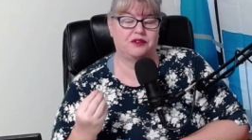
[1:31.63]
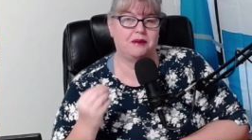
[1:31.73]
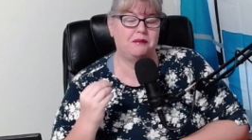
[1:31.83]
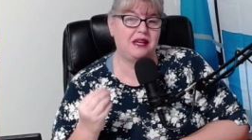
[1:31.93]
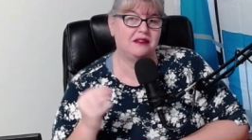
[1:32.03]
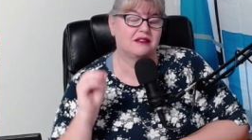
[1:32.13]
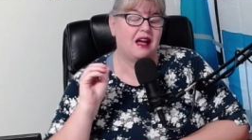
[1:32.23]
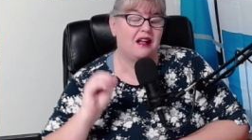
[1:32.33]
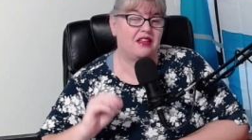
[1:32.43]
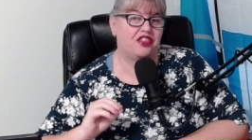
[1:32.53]
It means
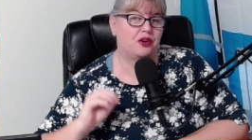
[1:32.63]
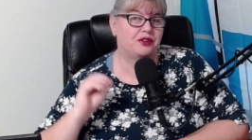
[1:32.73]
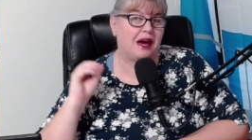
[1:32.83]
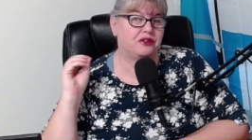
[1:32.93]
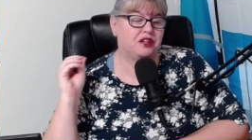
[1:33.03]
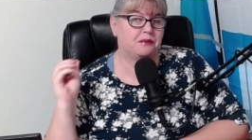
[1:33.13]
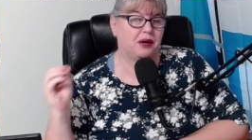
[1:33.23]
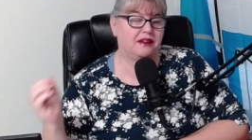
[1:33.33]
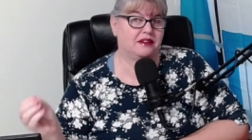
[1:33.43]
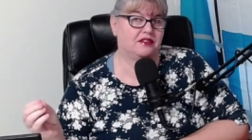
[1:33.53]
that those housing
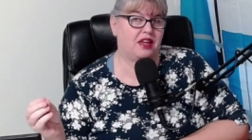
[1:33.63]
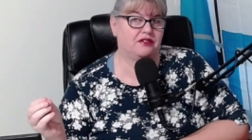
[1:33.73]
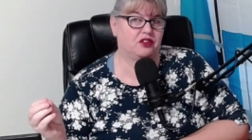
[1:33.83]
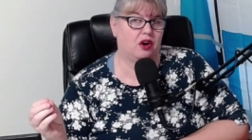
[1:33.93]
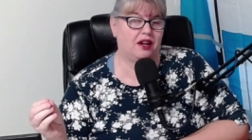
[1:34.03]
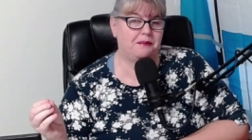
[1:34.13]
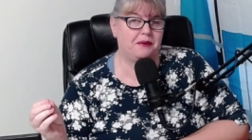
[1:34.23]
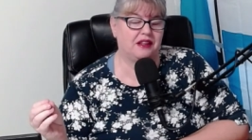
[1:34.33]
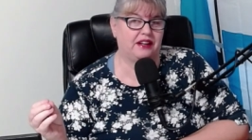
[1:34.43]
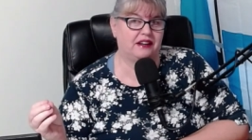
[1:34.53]
prices that have gone up
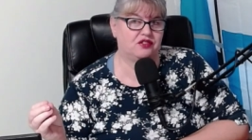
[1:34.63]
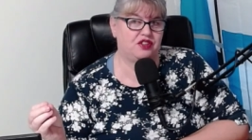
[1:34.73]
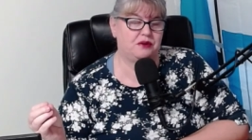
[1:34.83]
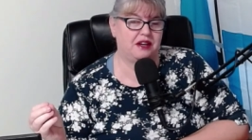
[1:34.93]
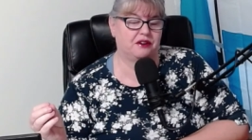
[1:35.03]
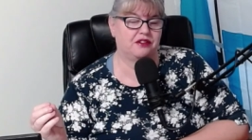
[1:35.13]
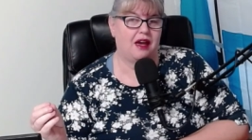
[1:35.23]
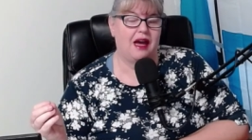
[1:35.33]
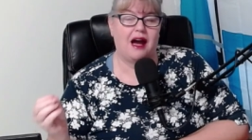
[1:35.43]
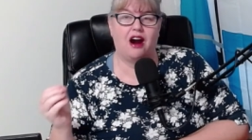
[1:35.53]
in the last few years
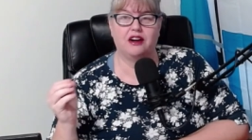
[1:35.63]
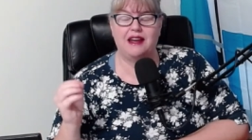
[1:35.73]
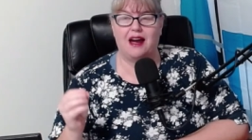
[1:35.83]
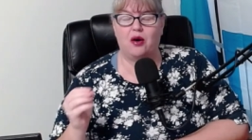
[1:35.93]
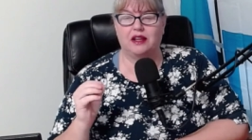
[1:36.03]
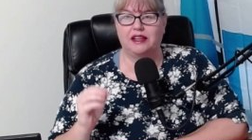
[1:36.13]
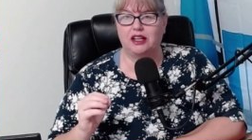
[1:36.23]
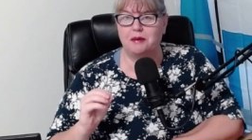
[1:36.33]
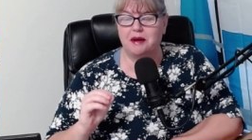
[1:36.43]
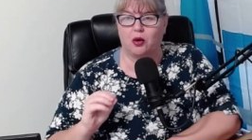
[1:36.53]
are now a
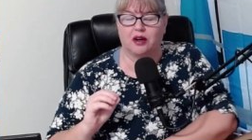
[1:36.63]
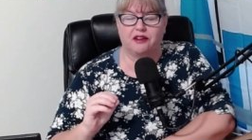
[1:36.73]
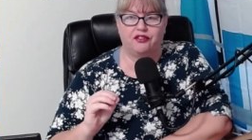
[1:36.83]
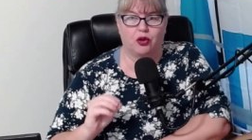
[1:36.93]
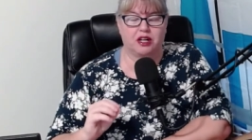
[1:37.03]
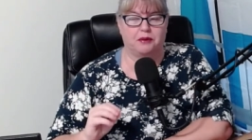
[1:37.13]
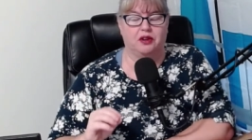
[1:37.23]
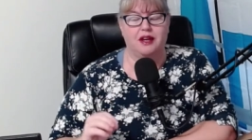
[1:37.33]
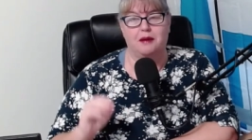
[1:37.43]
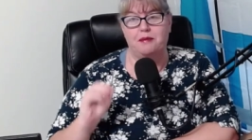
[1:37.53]
little bit more
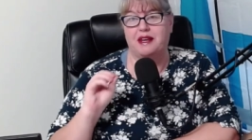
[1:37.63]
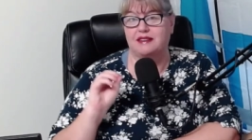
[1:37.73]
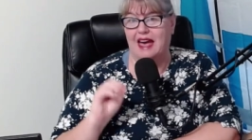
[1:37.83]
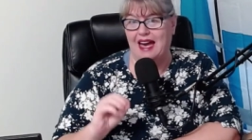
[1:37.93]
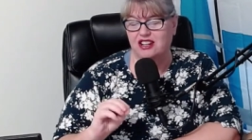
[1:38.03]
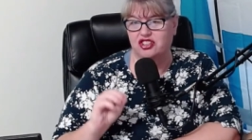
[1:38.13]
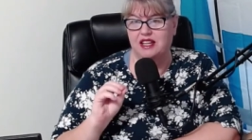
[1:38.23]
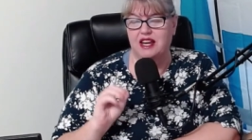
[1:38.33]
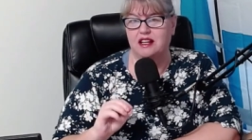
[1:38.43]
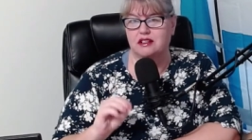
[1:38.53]
affordable because actually
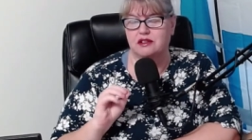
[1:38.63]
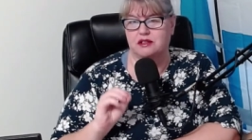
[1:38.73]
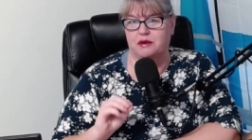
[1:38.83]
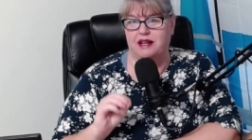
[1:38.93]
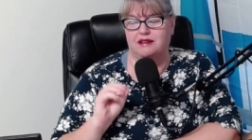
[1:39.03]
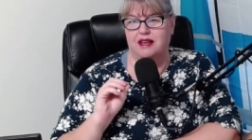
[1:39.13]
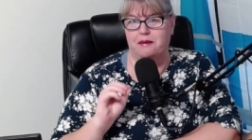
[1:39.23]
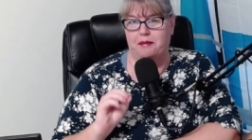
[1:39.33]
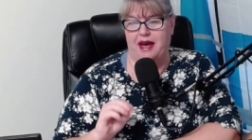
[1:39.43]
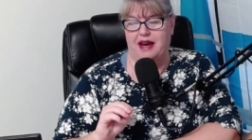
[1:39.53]
interest rates
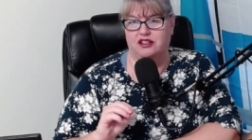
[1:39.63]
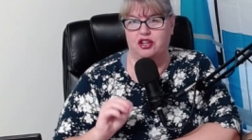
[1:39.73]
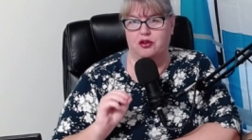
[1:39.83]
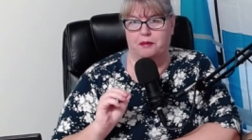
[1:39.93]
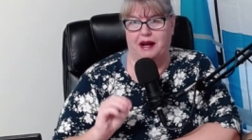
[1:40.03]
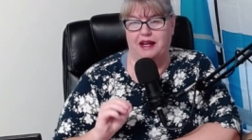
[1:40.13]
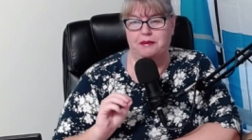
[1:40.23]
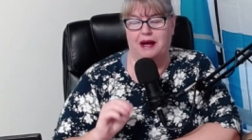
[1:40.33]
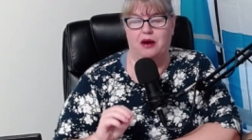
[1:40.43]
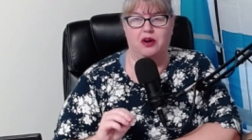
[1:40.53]
impact your
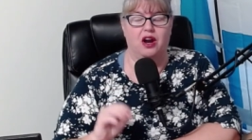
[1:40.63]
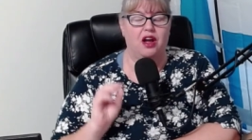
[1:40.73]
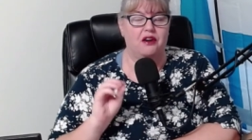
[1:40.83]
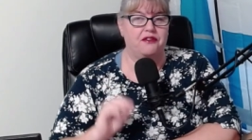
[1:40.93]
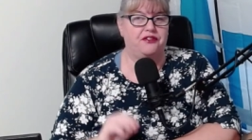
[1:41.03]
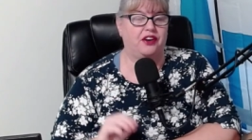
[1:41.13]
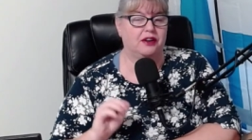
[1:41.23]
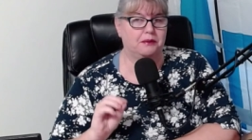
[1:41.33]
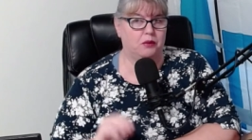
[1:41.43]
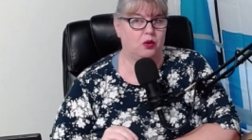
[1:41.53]
buying power
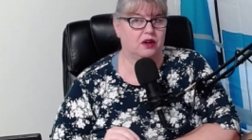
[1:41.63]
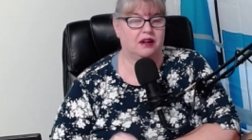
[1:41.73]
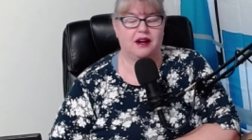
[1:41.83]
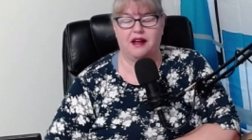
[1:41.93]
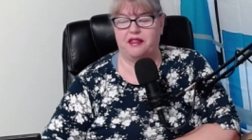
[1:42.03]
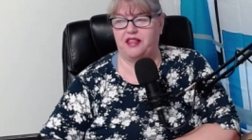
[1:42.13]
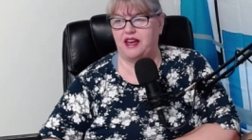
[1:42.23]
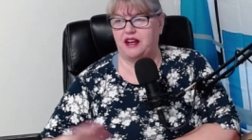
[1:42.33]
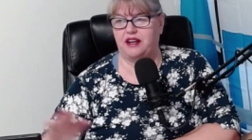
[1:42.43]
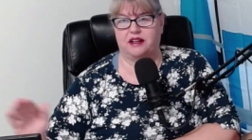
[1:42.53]
far more
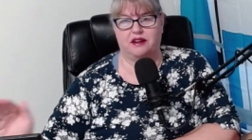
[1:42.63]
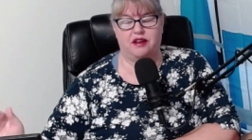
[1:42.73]
than